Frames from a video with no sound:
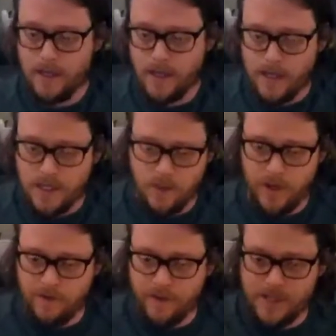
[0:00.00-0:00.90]
So what
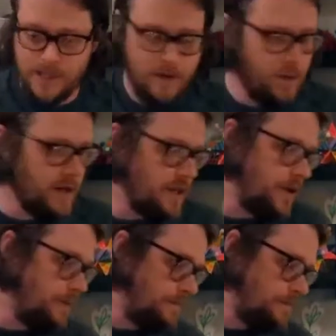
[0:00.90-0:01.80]
you're first going to want to
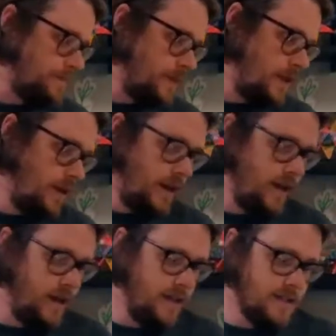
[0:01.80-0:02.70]
do
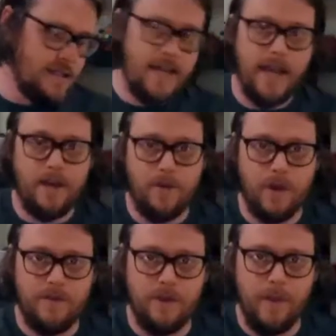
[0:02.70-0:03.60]
is take one
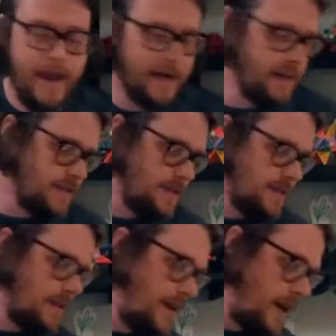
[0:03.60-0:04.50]
of your
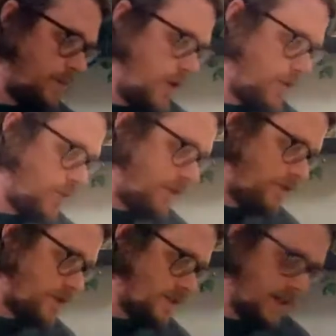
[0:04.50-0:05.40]
magnets, and I'm
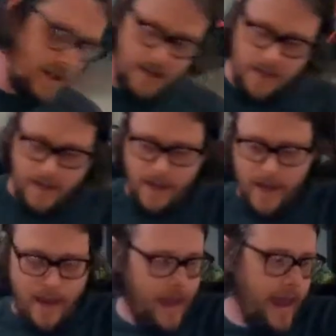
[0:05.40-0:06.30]
referencing it,
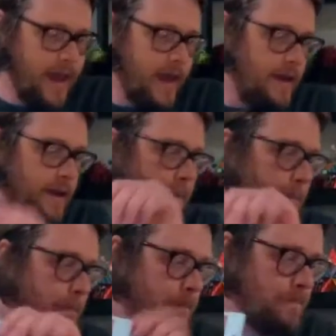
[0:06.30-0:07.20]
and
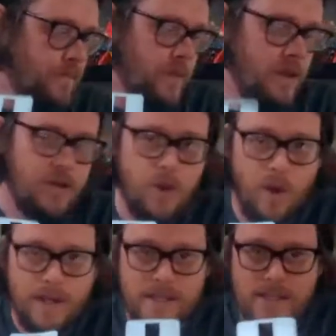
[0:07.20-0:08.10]
you
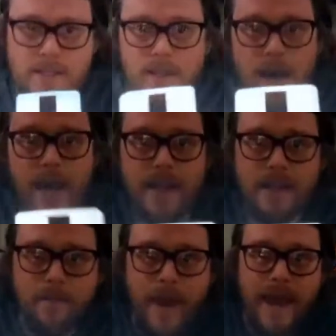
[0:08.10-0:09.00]
want to slide
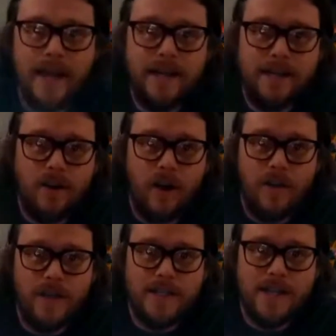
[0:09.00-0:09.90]
the magnet
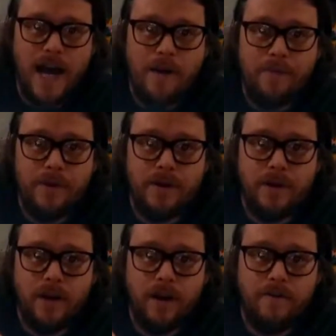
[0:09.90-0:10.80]
on the top
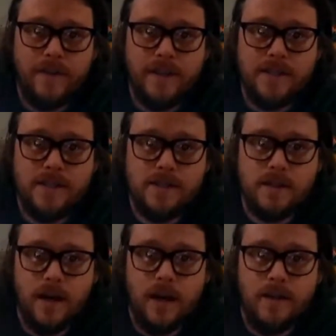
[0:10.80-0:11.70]
of this
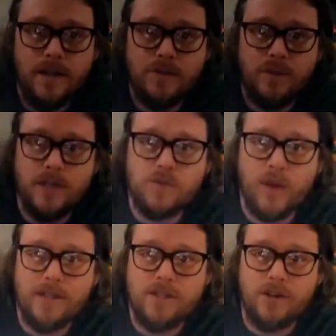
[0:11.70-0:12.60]
these
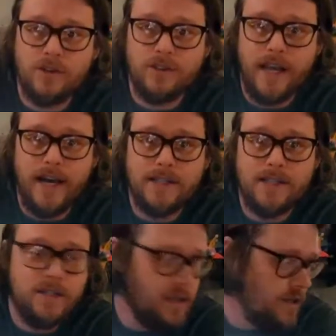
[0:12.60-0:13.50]
red circle
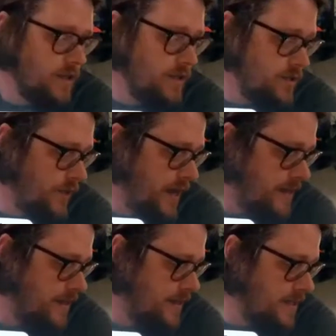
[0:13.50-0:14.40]
dots so that
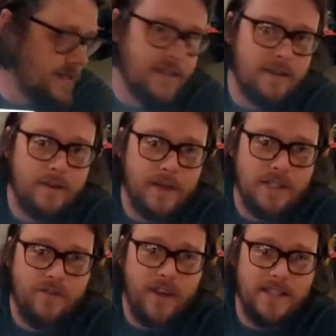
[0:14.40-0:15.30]
this
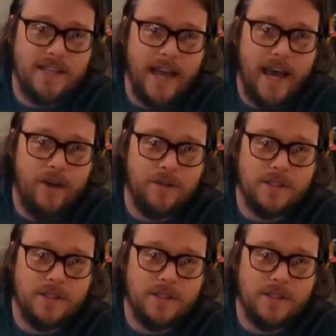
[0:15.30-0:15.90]
is facing out